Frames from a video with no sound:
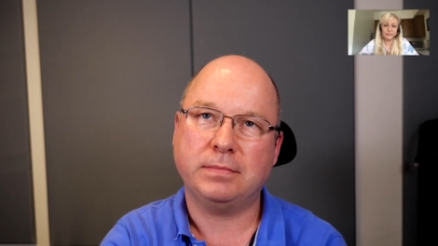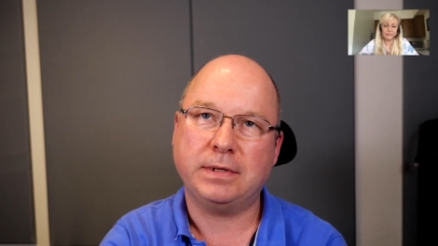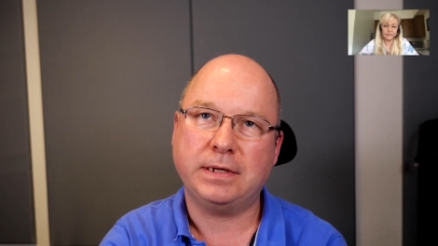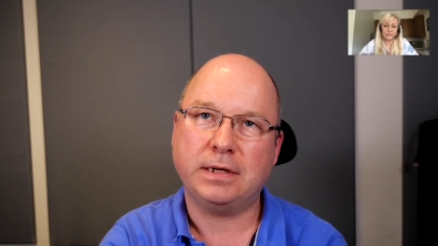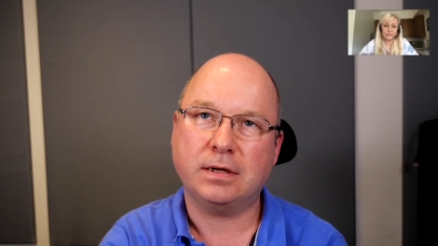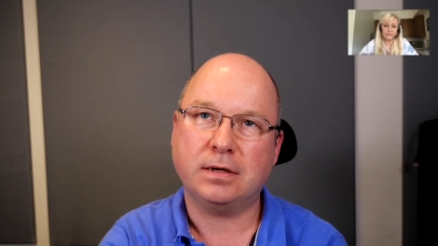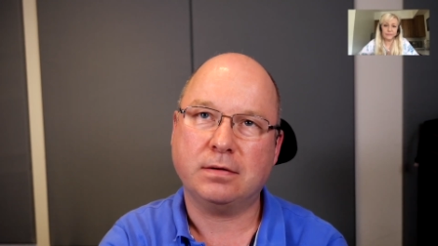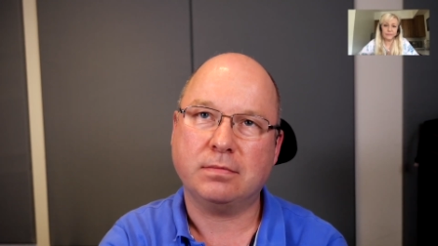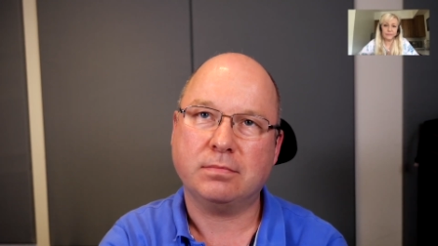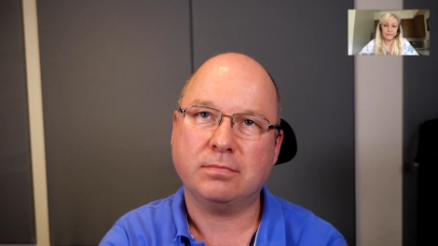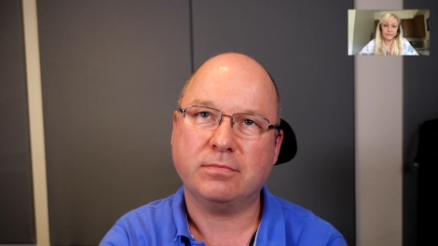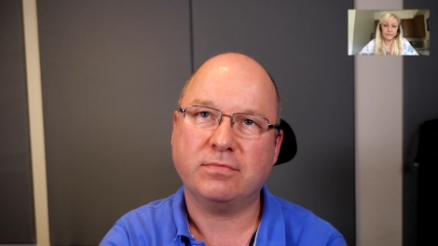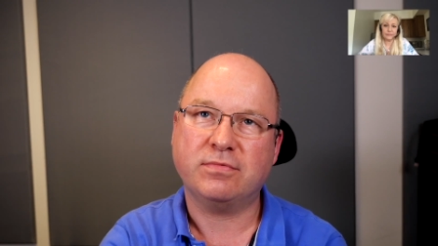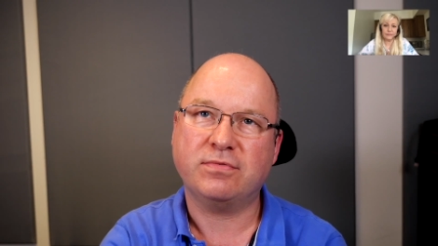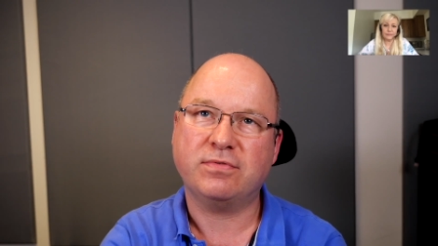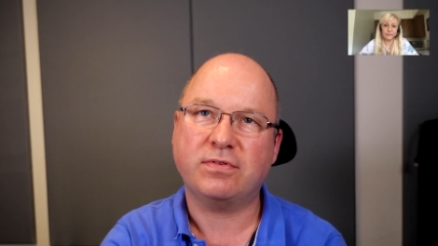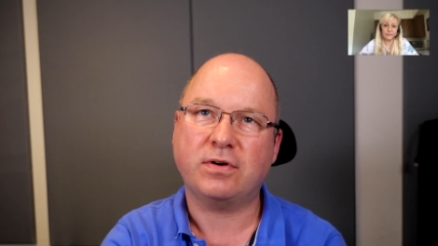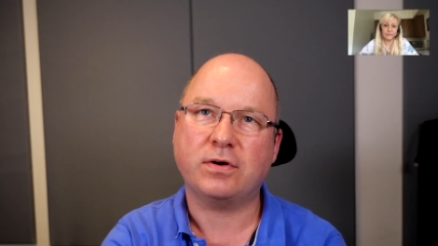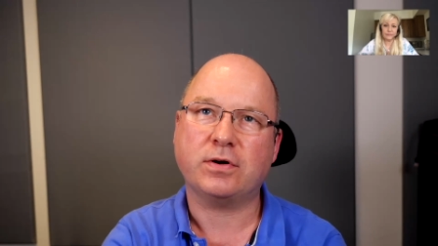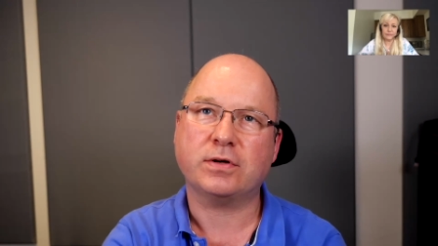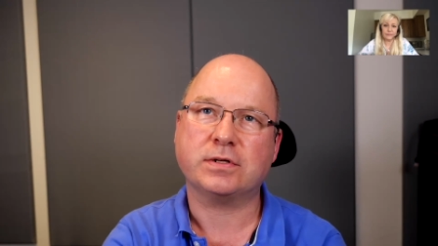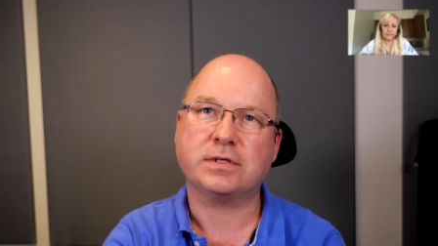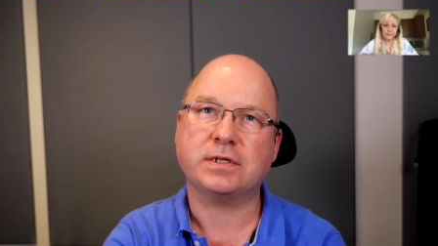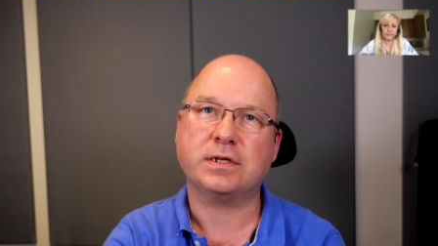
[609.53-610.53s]
you know,
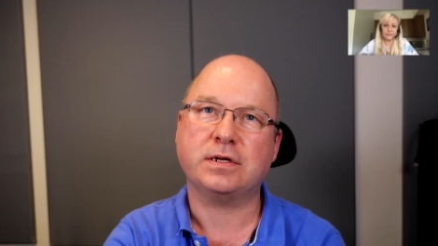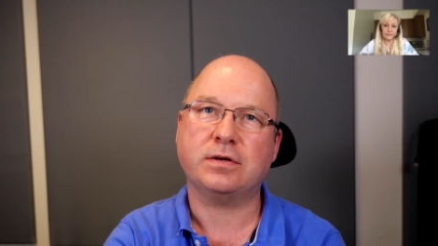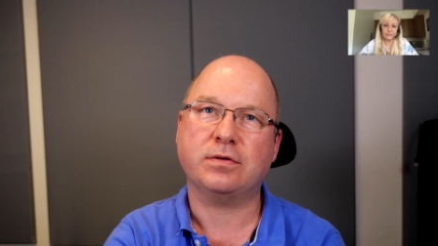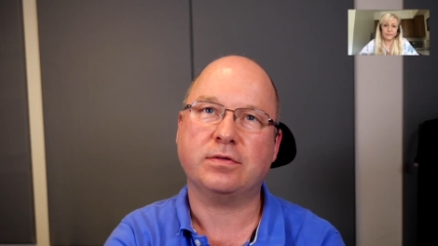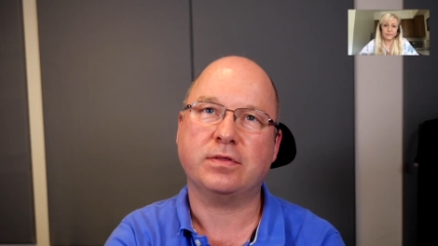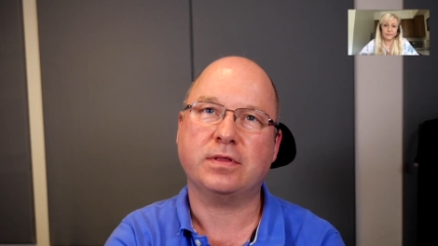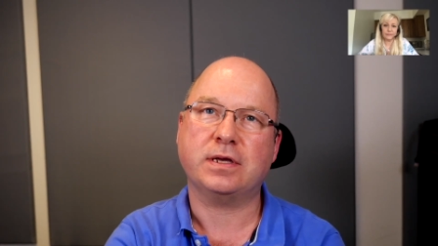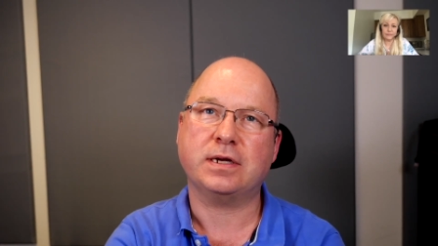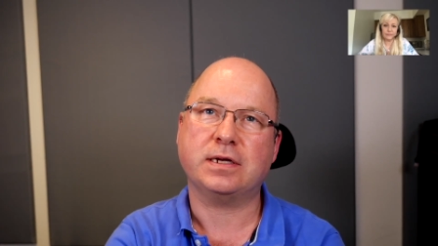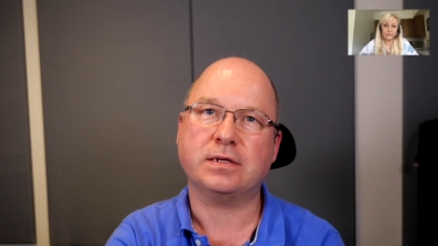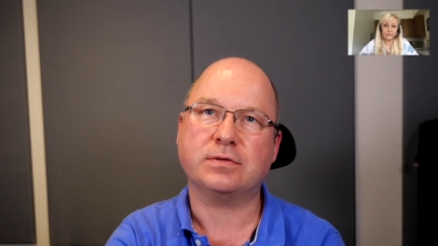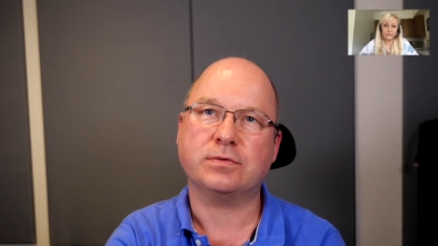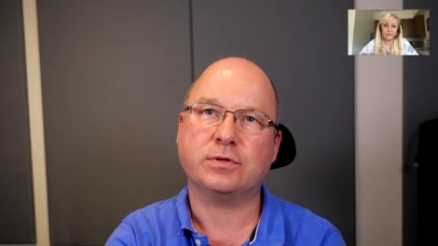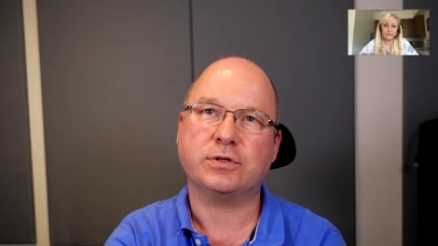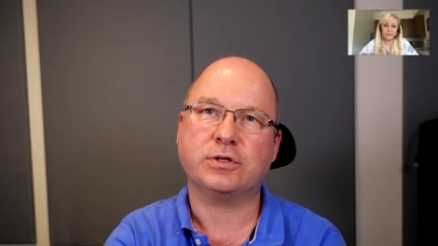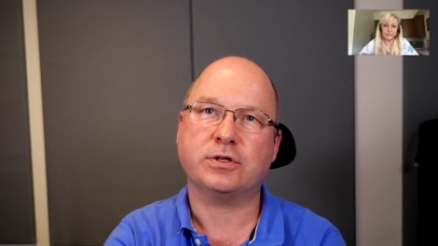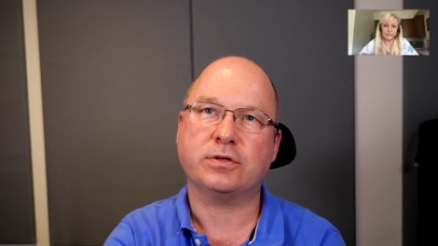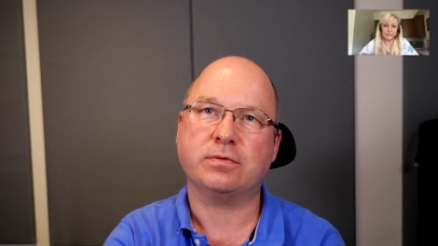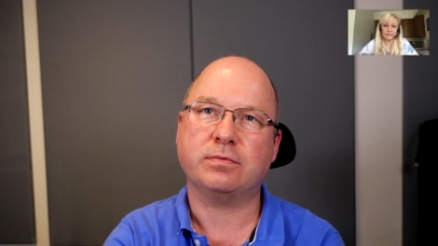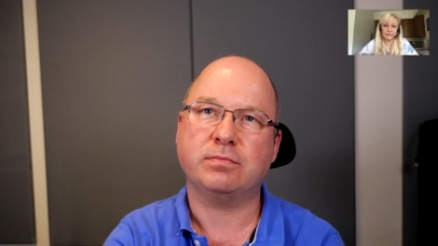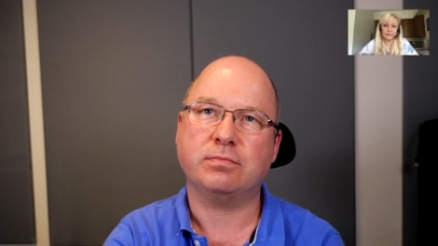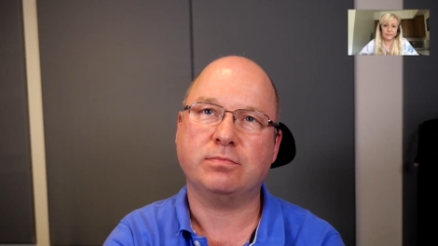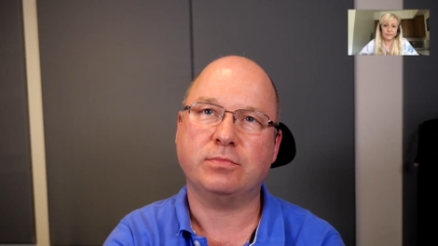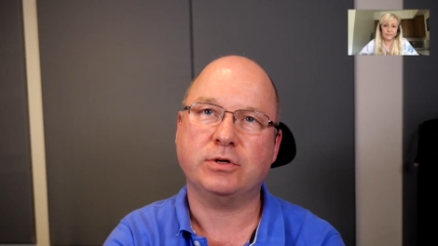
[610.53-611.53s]
focusing on things
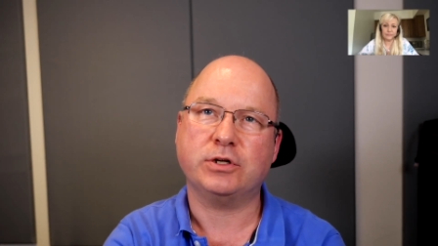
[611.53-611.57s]
which are,